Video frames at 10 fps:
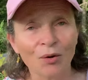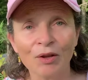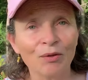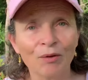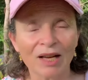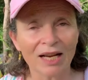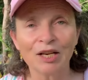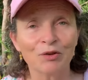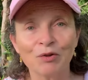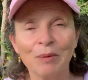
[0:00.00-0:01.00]
going through the
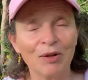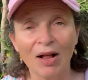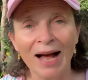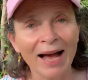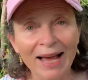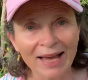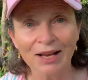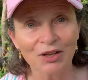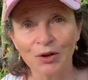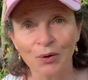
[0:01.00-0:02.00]
kind of trouble I
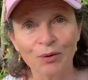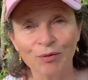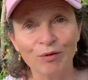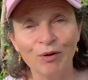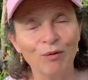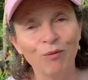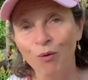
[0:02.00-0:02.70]
had to go through,